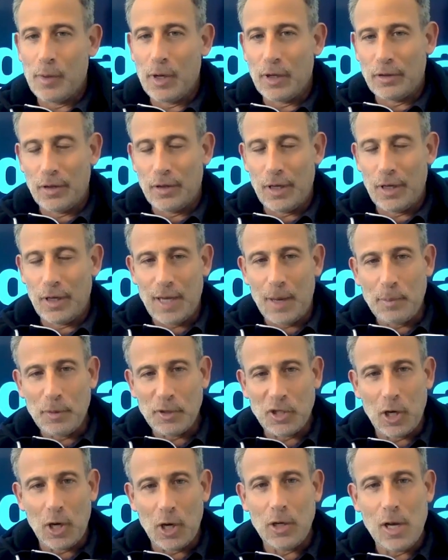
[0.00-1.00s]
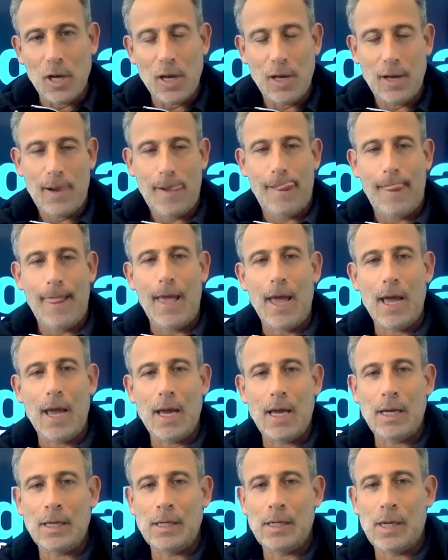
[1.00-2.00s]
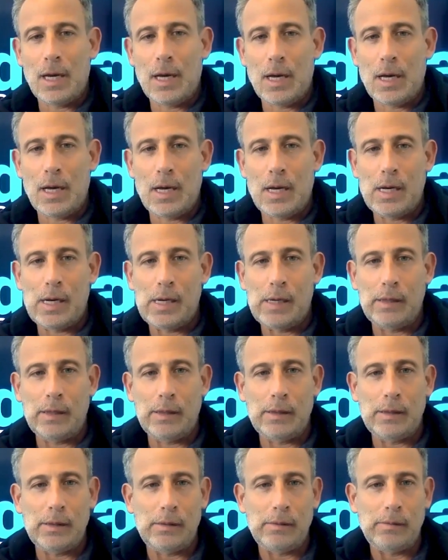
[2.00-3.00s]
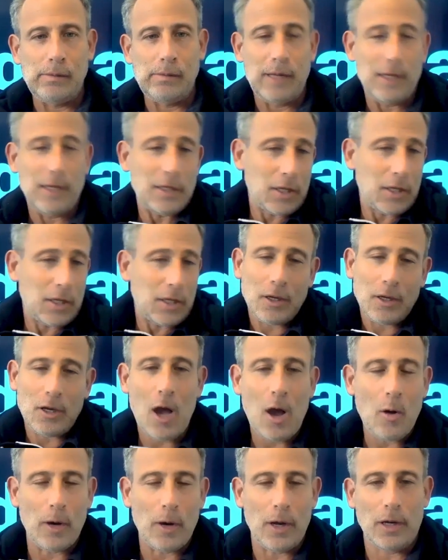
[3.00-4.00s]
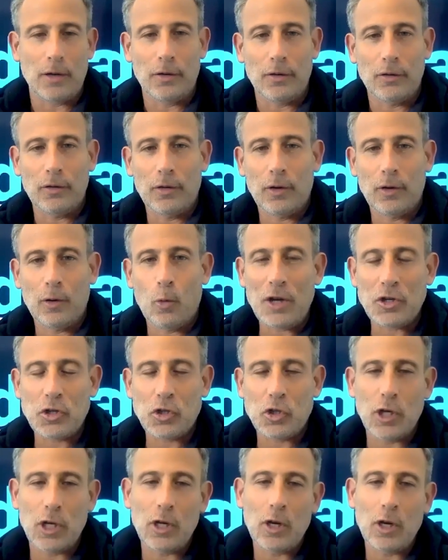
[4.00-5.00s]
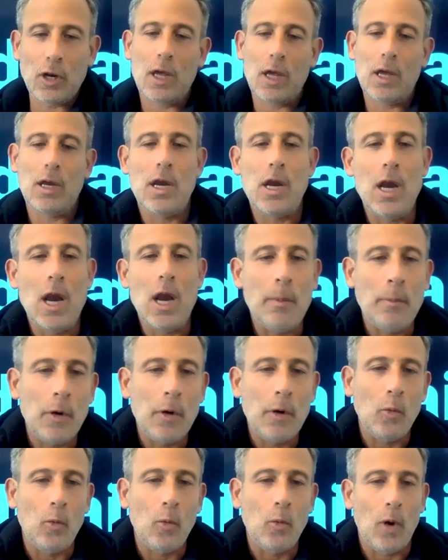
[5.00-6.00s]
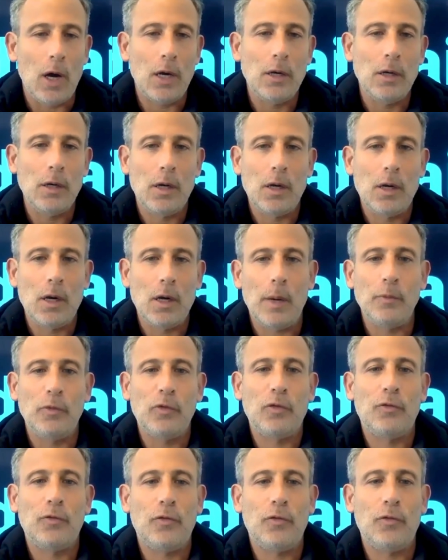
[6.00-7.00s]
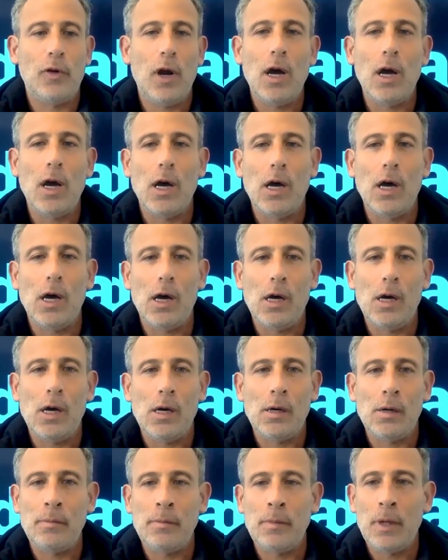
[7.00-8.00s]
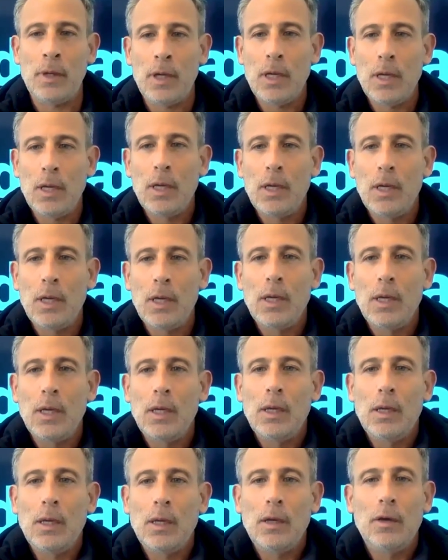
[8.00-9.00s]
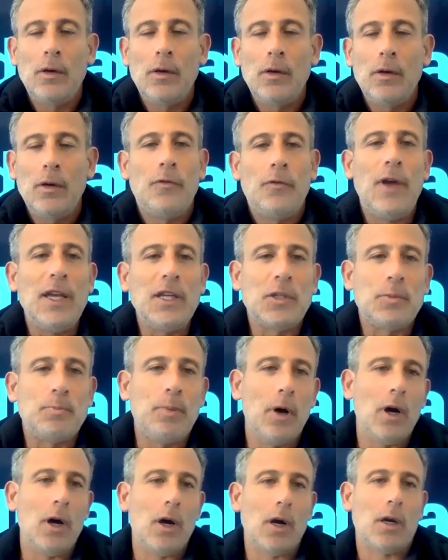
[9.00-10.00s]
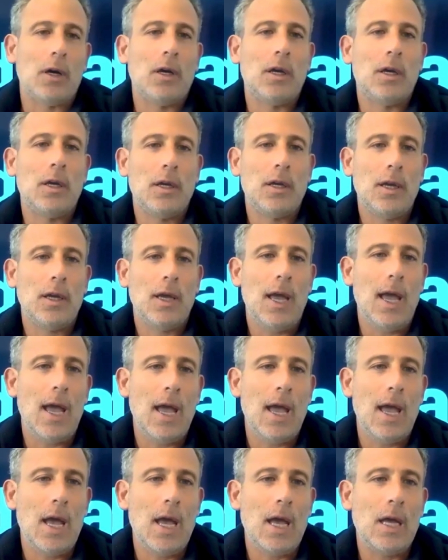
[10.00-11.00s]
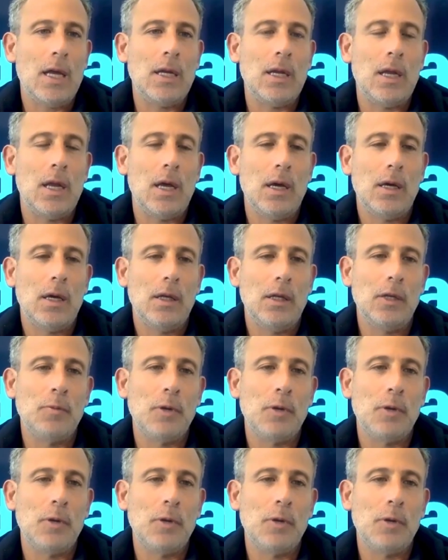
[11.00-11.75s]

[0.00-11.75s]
about today's episode, and uh, let's get going. Question number one comes from Facebook. And this